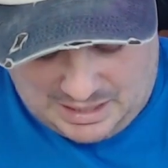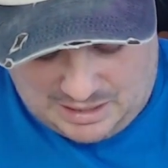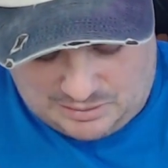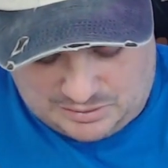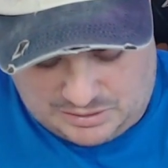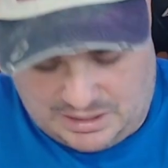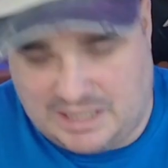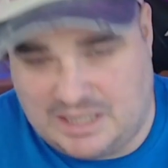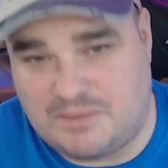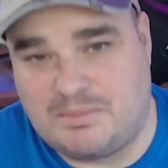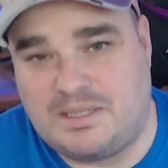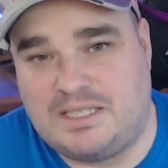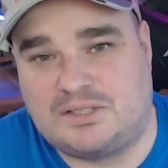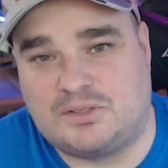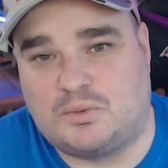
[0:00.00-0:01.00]
out
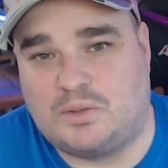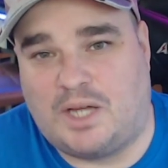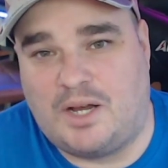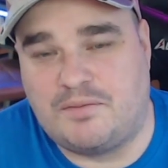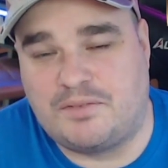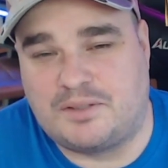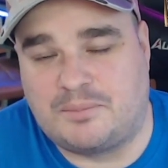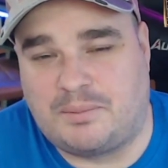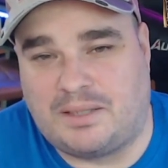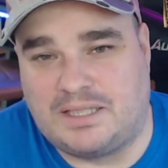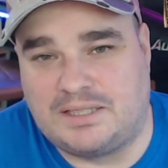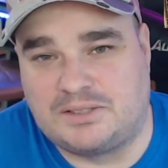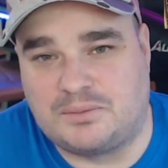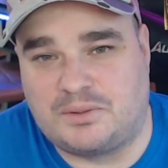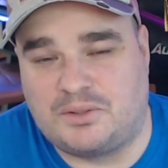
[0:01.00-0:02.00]
enemies all over the
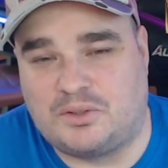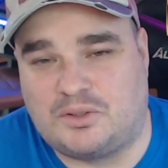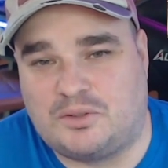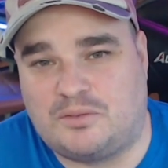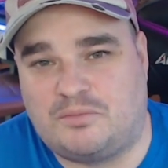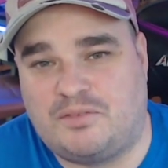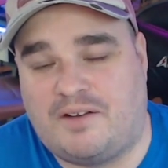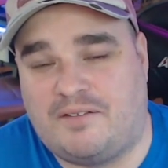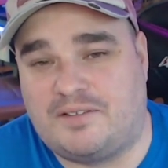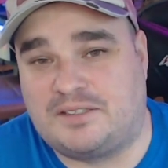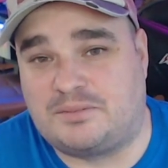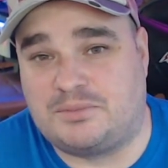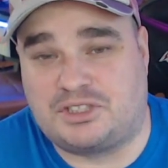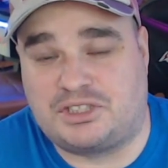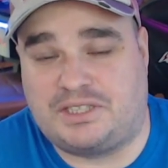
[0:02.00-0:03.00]
place with your
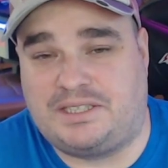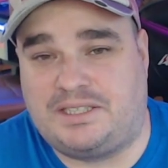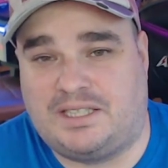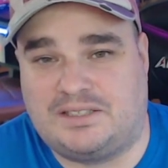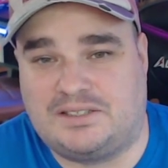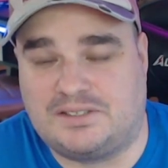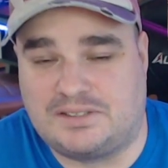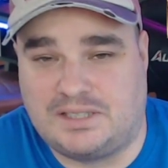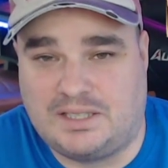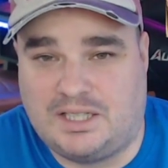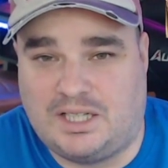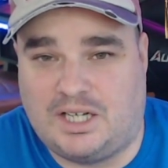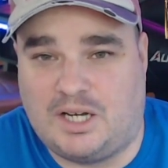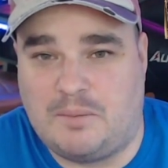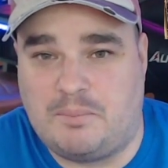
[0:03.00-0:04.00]
various machine guns,
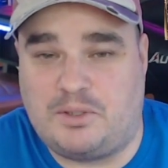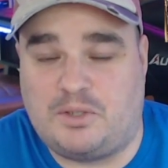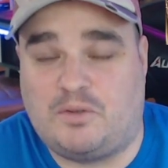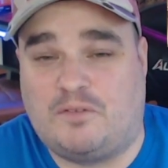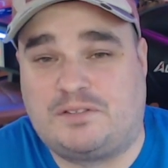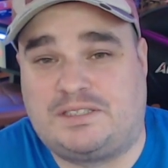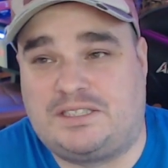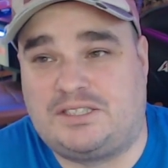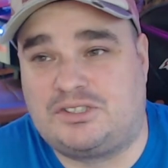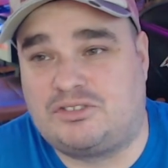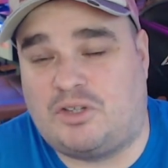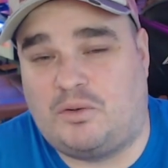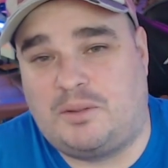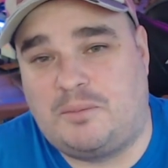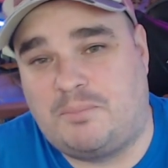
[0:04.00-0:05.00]
but you're obviously
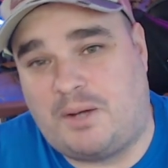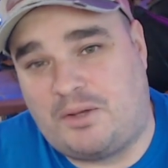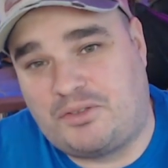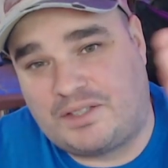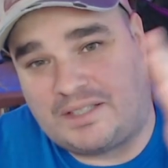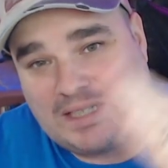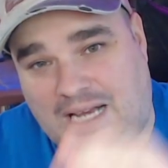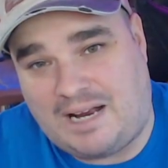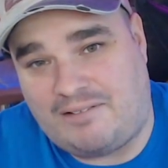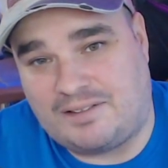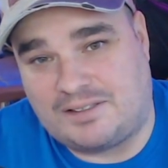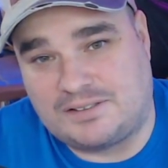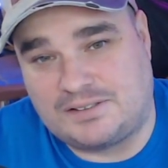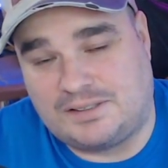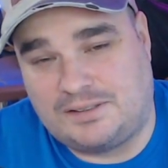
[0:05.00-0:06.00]
controlling both the
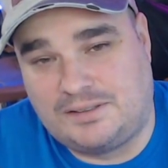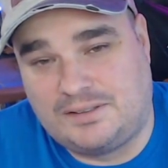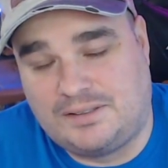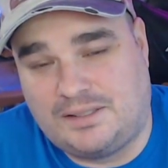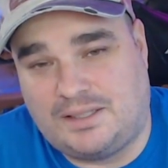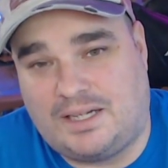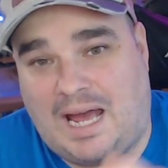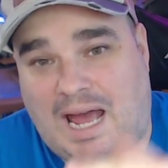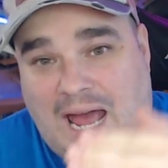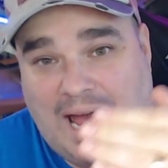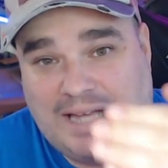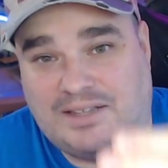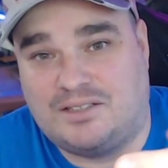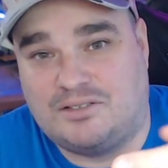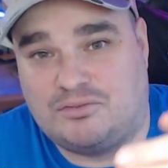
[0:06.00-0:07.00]
character
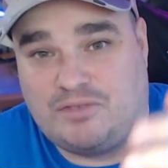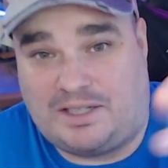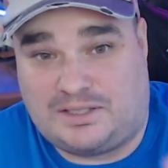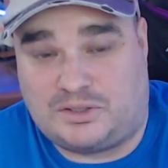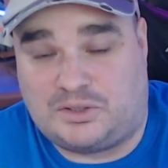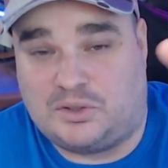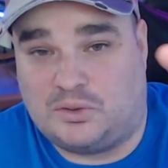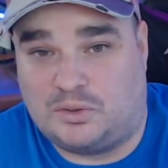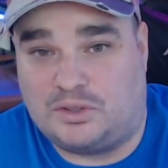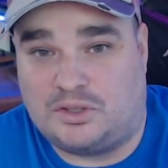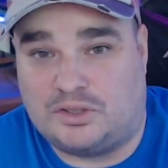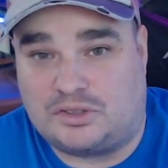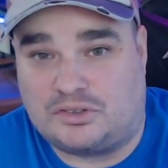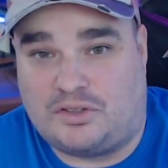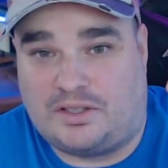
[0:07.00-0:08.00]
and the reticle that
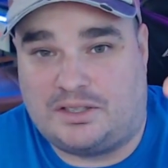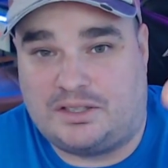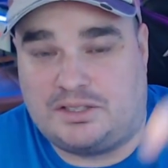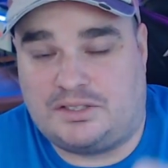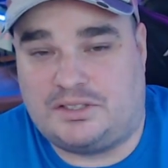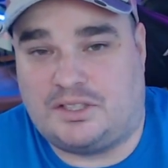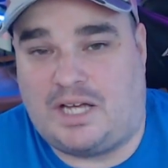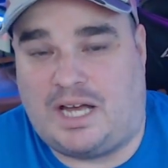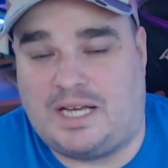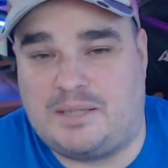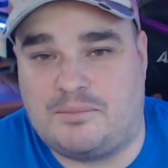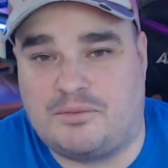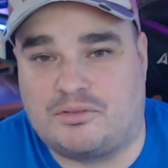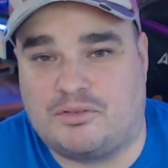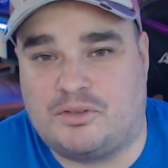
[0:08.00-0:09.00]
you're trying to
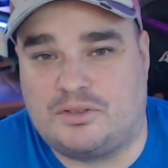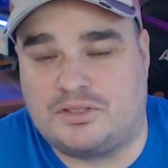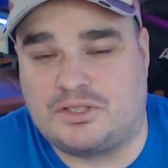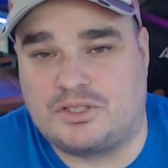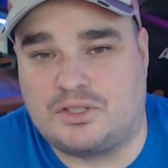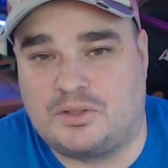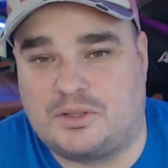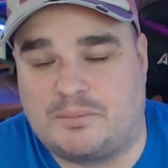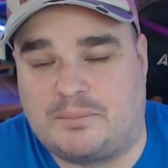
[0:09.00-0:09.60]
aim through to shoot the